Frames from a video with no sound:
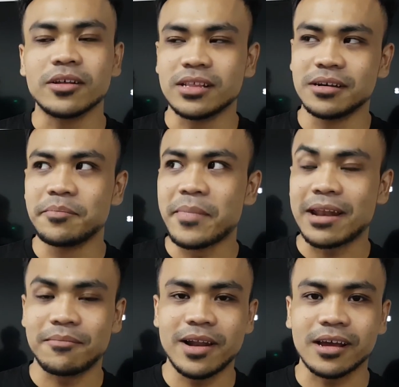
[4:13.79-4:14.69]
But the
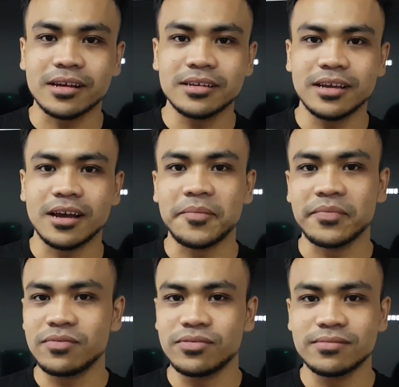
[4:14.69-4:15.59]
matte black, yeah,
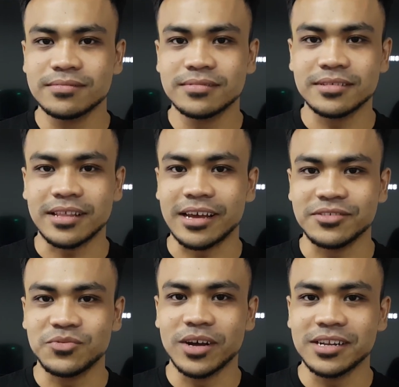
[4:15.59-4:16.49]
that
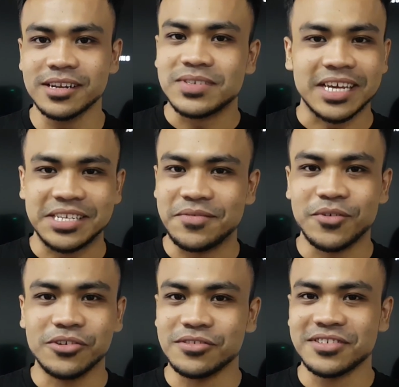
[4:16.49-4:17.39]
is one sexy
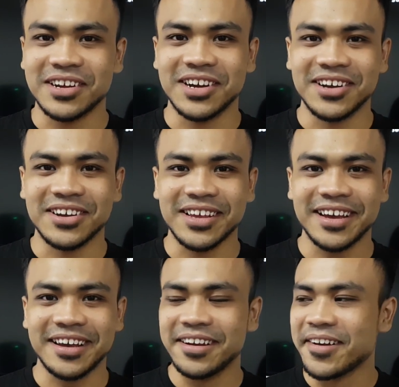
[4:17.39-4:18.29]
phone.
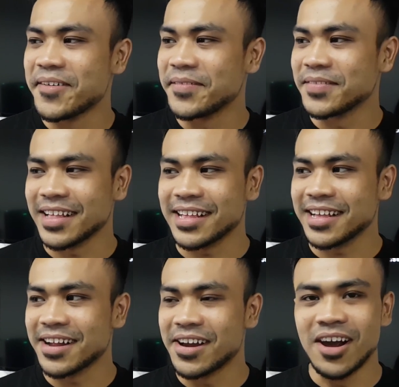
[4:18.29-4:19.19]
Yeah. They should make
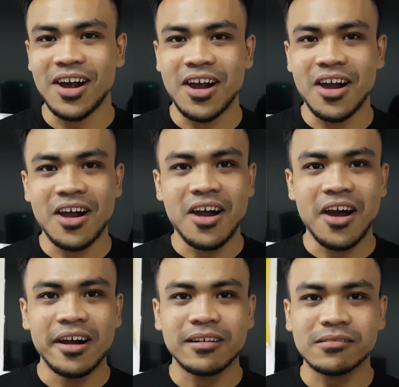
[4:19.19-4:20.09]
S7
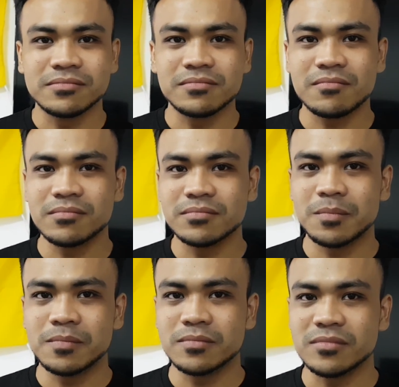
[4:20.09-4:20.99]
in matte black.